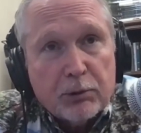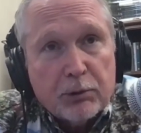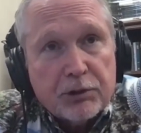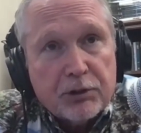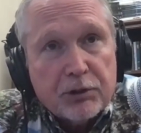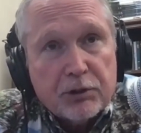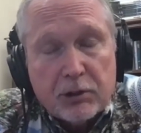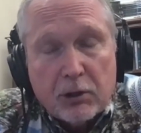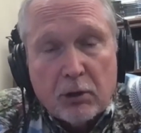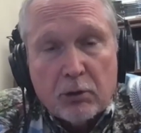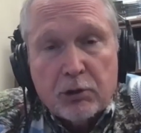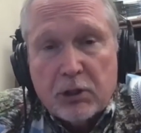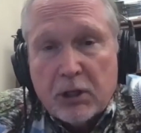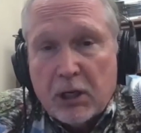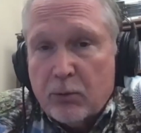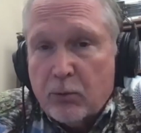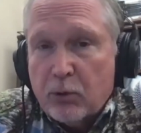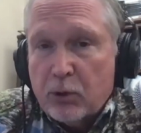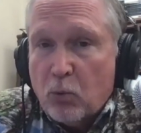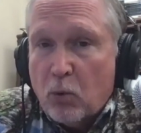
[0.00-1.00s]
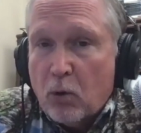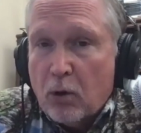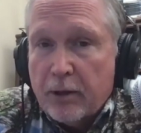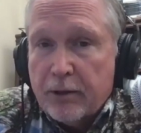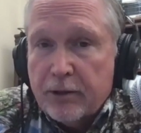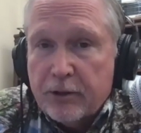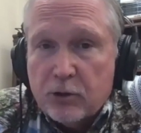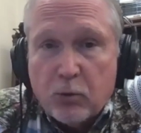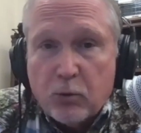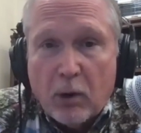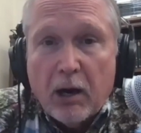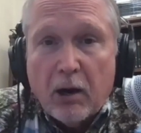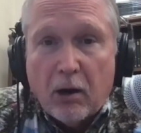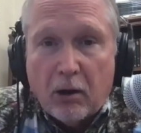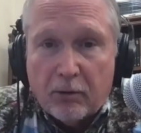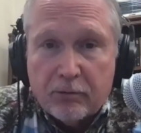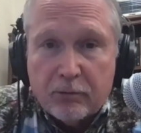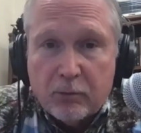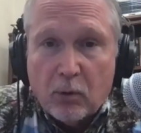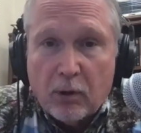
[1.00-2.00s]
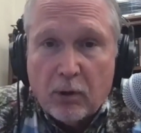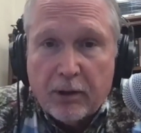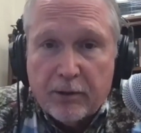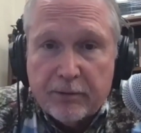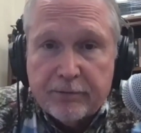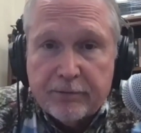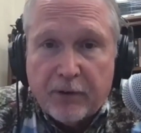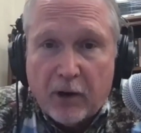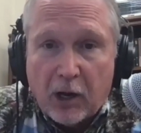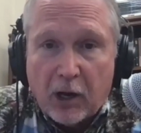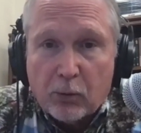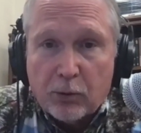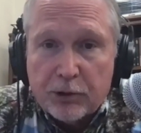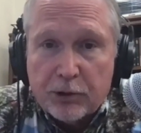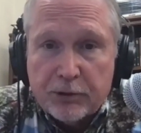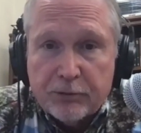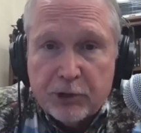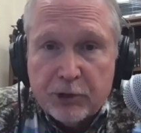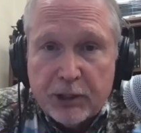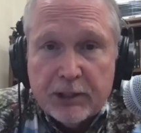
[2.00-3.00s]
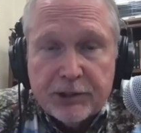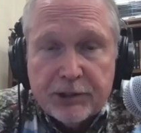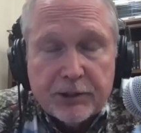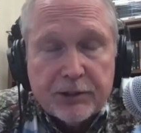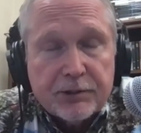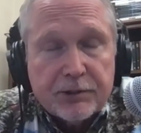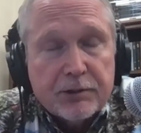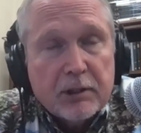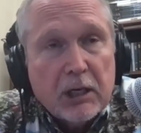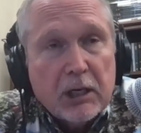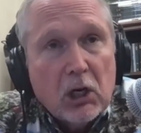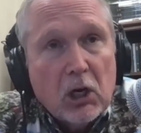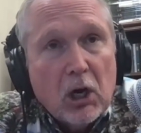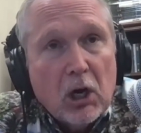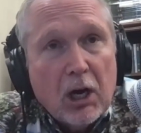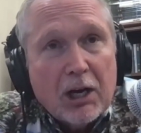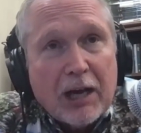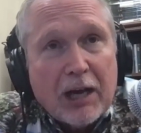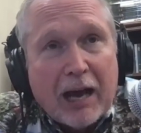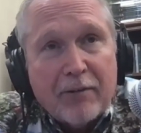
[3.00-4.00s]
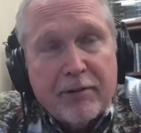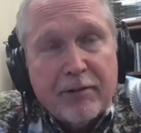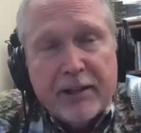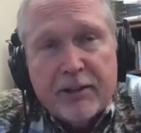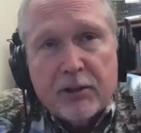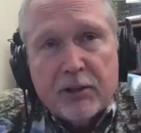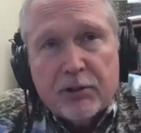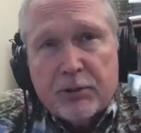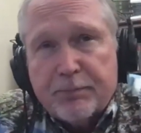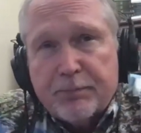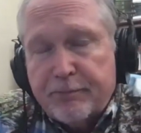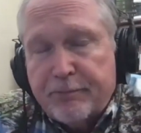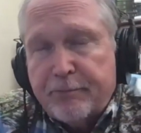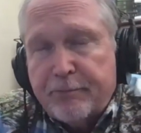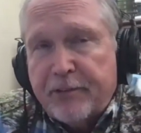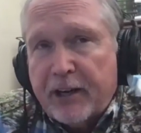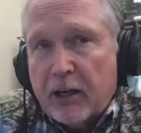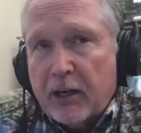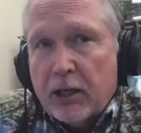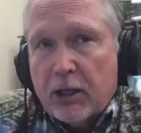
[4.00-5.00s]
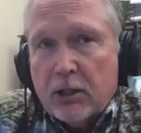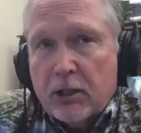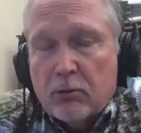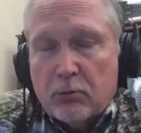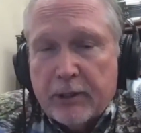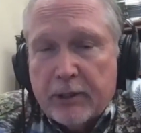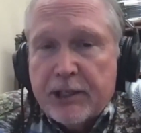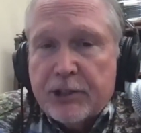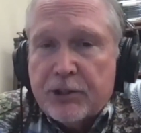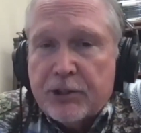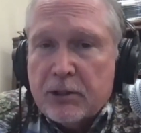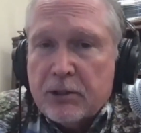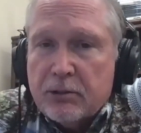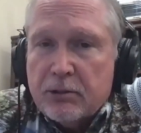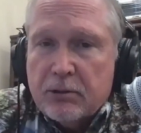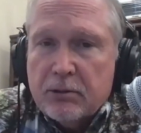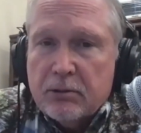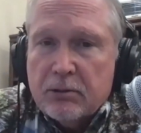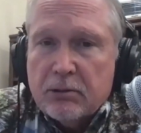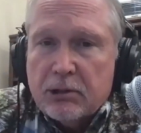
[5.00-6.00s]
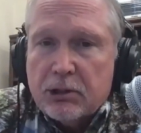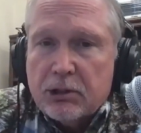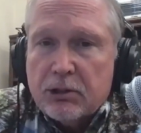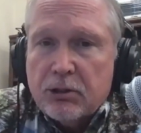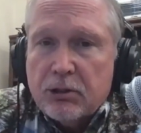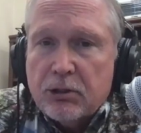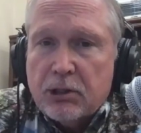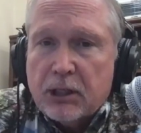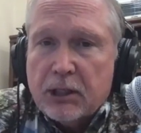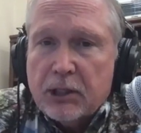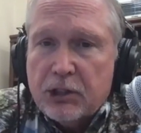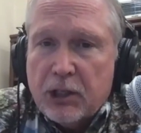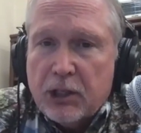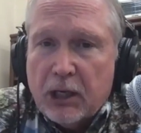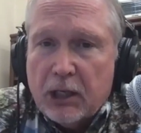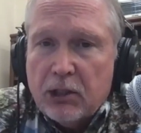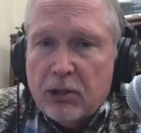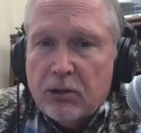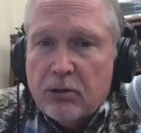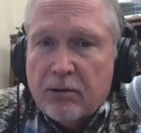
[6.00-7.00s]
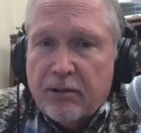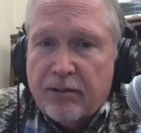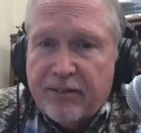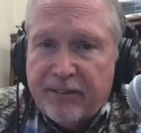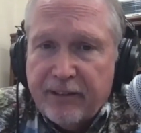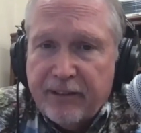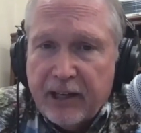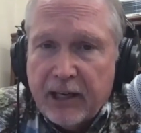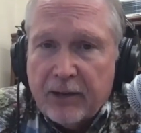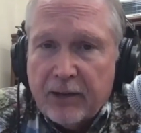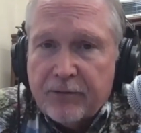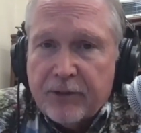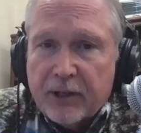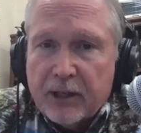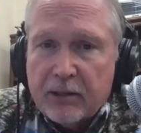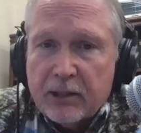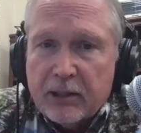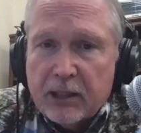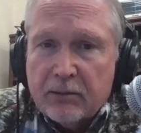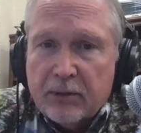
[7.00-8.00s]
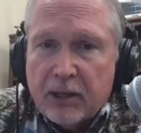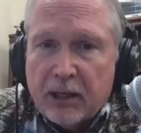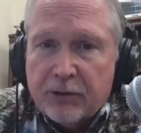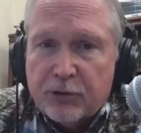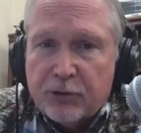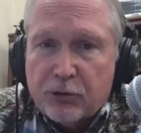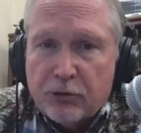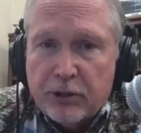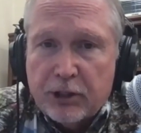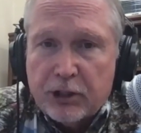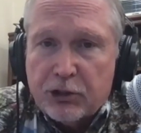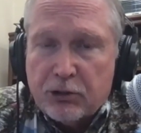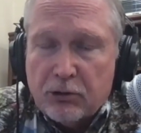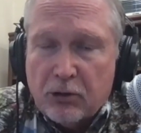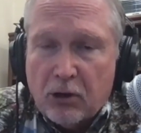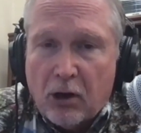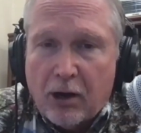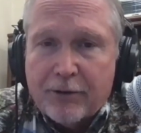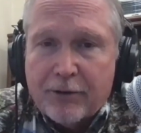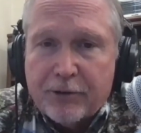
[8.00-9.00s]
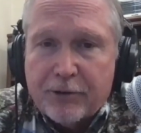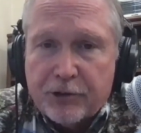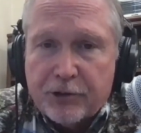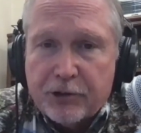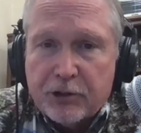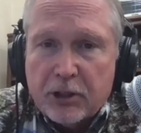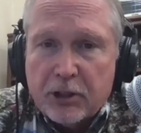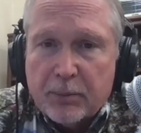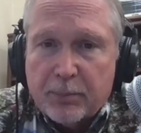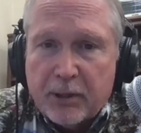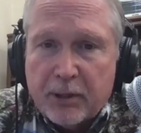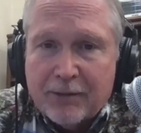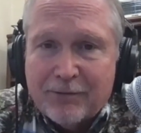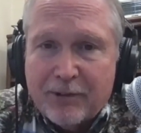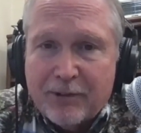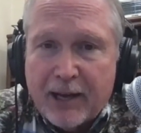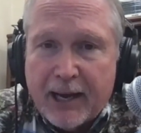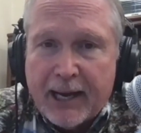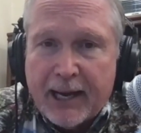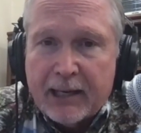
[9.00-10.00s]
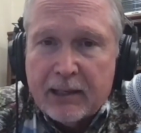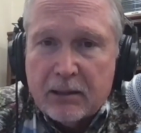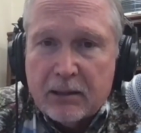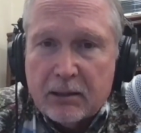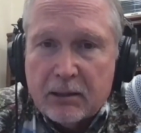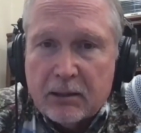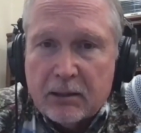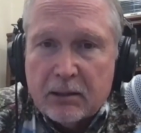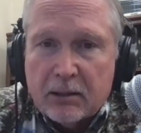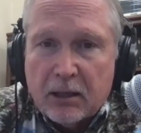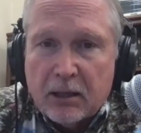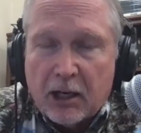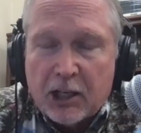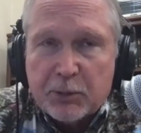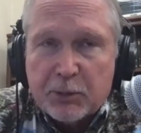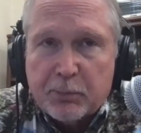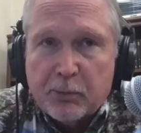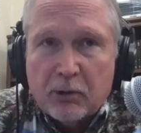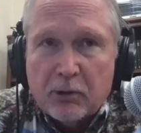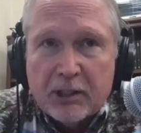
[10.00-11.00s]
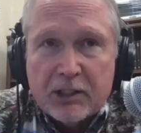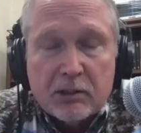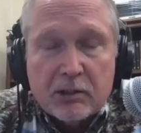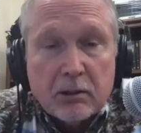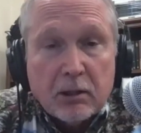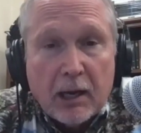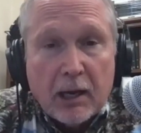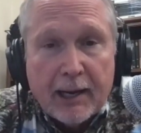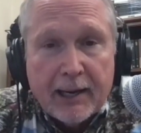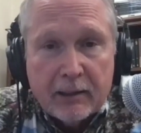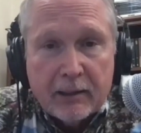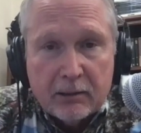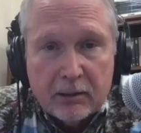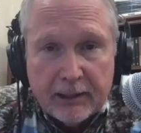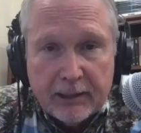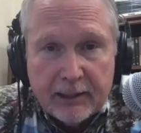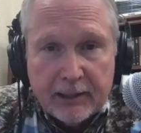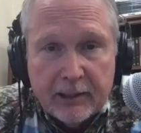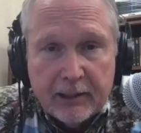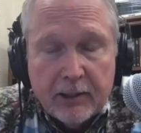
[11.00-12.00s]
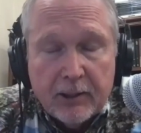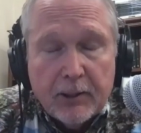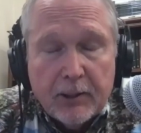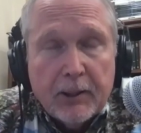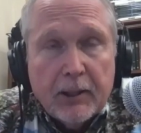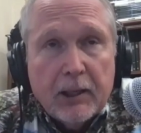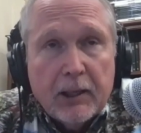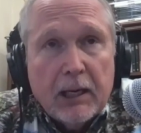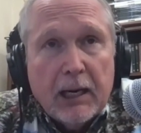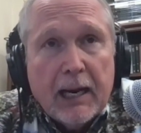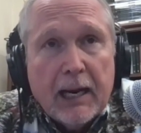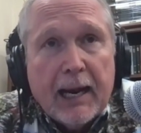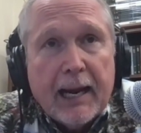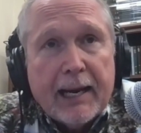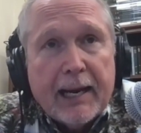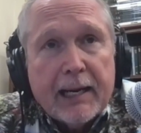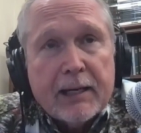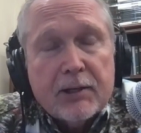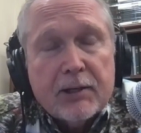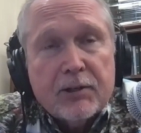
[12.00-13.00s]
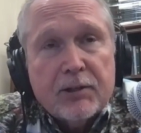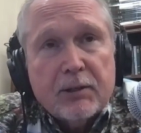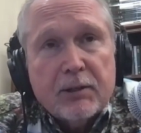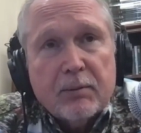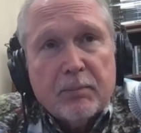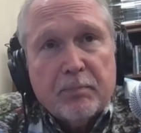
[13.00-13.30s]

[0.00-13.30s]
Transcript: associated with one of the 12, one of the followers of Jesus. I think there's fairly good reason to continue to think that a traditional authorship of that gospel is likely. And